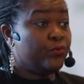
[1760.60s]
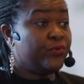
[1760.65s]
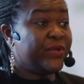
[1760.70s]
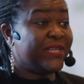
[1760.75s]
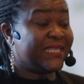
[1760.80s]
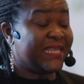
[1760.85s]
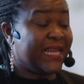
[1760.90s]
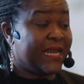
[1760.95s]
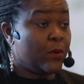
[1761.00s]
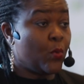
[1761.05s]

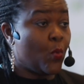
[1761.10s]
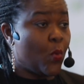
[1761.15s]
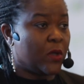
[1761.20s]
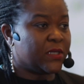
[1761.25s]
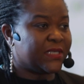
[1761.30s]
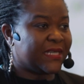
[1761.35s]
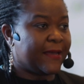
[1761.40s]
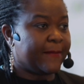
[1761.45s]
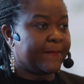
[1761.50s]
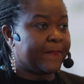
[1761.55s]
retain
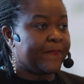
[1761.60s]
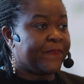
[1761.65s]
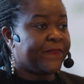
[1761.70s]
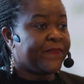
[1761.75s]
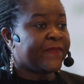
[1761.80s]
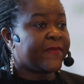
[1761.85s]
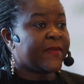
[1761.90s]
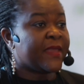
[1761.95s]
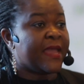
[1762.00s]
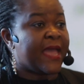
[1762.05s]
water.
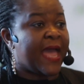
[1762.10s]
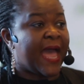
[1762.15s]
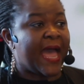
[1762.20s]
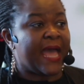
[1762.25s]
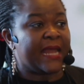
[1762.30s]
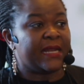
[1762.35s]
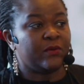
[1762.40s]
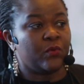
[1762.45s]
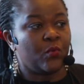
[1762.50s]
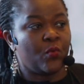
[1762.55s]

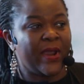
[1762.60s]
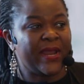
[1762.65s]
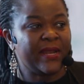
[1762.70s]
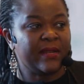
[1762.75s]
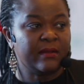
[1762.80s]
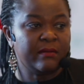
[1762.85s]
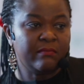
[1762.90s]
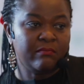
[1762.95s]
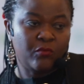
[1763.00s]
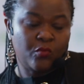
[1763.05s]
And
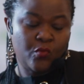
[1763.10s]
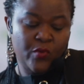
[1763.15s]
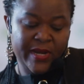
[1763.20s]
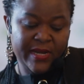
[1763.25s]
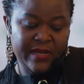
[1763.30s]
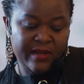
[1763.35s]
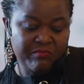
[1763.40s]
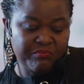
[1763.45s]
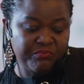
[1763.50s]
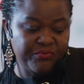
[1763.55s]

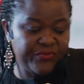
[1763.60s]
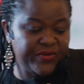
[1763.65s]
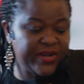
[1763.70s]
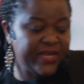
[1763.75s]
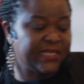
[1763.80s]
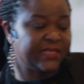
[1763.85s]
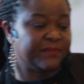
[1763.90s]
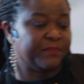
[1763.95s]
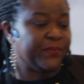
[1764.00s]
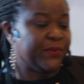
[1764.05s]
when the
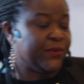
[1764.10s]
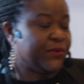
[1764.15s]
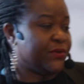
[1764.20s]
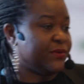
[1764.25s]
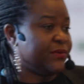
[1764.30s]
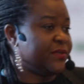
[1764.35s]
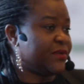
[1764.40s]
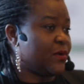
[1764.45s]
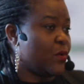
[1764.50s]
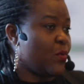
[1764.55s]
breeze
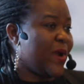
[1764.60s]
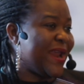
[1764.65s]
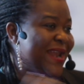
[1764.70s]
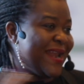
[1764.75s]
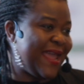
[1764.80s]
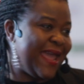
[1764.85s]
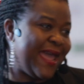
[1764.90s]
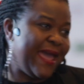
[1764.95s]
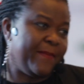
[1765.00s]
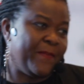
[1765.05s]
blows or
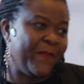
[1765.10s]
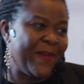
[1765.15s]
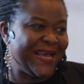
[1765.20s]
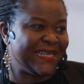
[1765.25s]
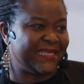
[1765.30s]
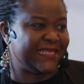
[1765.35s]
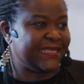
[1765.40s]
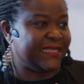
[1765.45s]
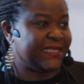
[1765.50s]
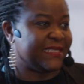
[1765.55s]
when air
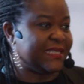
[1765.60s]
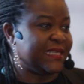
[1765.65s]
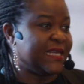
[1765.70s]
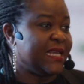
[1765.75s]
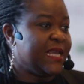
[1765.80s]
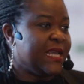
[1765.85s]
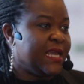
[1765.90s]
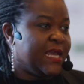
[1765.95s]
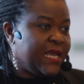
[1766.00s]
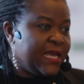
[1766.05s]
passes,
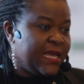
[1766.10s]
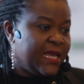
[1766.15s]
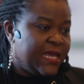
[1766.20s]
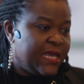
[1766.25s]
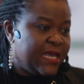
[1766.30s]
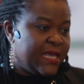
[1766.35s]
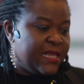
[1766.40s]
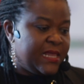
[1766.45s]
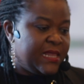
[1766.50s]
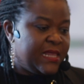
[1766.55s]

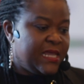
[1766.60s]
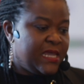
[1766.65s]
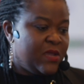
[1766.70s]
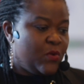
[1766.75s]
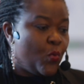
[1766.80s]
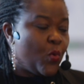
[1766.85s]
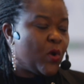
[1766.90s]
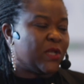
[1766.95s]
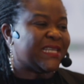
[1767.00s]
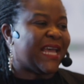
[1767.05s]

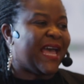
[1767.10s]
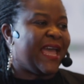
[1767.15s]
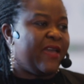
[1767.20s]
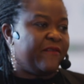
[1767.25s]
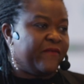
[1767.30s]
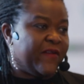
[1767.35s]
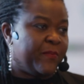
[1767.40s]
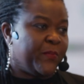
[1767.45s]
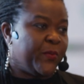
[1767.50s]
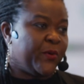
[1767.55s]
the water
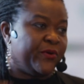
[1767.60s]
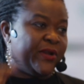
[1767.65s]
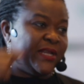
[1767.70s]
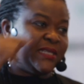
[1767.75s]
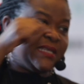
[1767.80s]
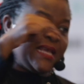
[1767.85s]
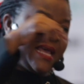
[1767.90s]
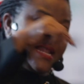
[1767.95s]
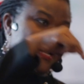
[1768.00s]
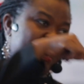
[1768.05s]

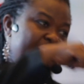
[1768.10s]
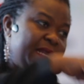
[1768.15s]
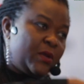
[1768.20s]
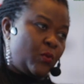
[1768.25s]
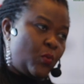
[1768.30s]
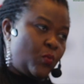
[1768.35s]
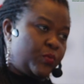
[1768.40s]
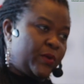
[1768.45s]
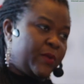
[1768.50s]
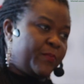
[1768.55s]
evaporates and then
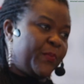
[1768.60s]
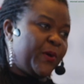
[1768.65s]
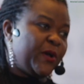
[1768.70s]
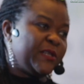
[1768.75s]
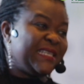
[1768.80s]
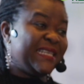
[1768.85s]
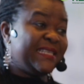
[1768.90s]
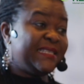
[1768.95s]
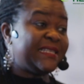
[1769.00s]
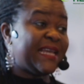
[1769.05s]
the
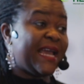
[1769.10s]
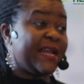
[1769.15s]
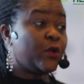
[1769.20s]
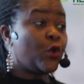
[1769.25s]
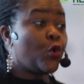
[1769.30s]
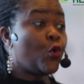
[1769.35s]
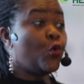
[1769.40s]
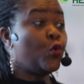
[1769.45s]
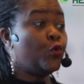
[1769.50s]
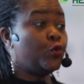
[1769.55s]
pot inside
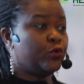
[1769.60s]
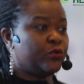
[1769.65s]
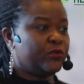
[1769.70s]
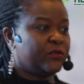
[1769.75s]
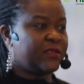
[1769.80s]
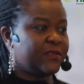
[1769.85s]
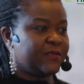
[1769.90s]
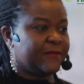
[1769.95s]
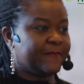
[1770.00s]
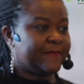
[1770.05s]

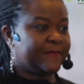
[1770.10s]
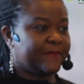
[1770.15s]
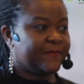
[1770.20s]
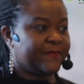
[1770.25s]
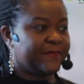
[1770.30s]
cools.